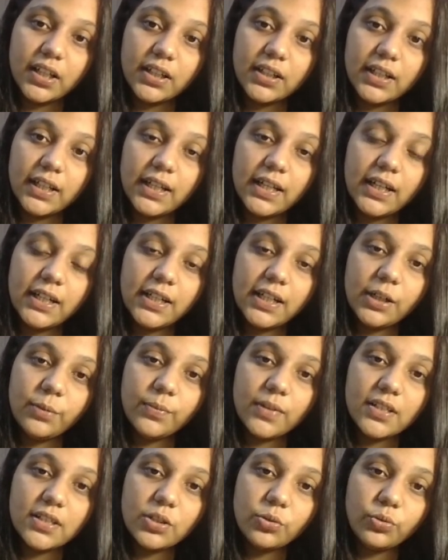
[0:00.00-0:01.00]
They heated
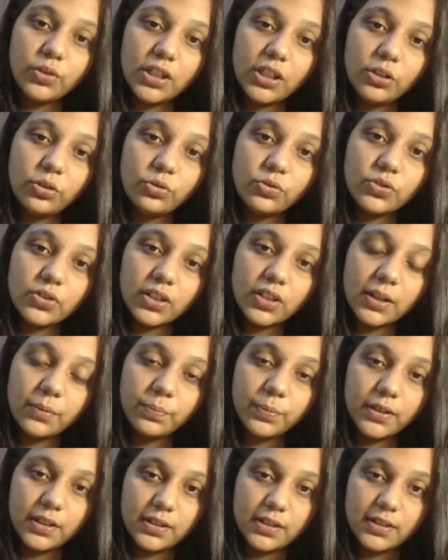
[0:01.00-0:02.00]
means you need to skip
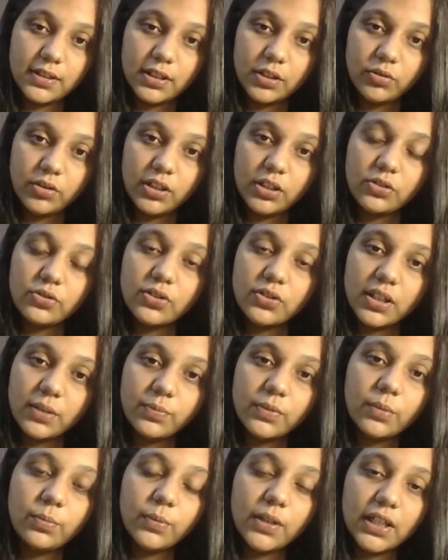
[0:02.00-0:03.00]
this. You need to
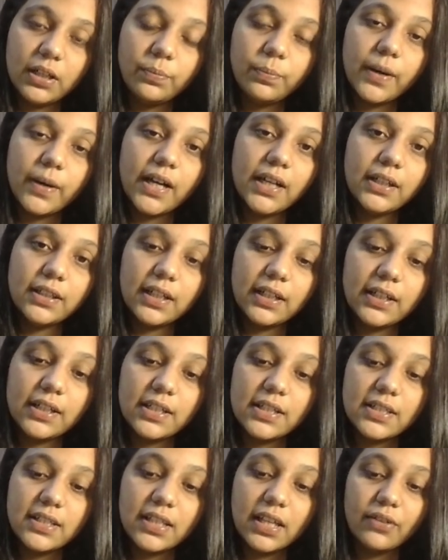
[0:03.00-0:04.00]
skip the middle part, that
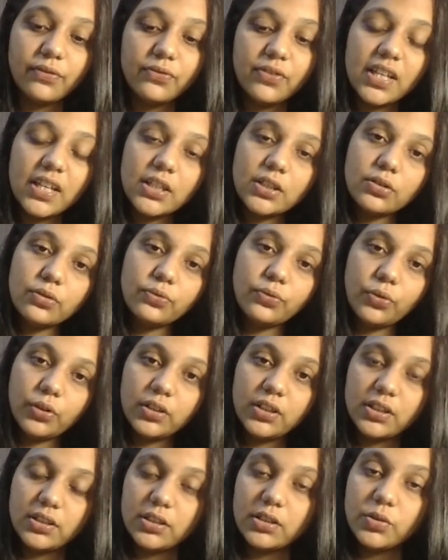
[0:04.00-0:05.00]
is FeSO4,
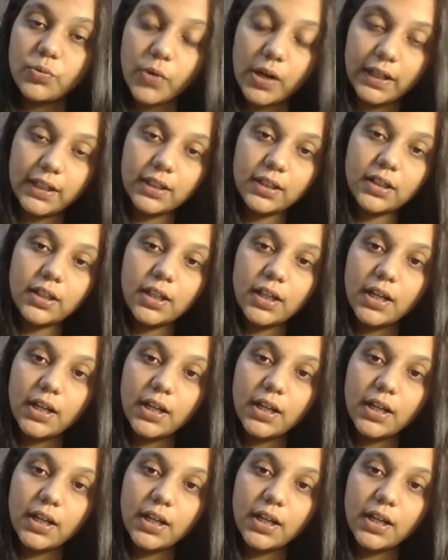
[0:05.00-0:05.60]
this is white.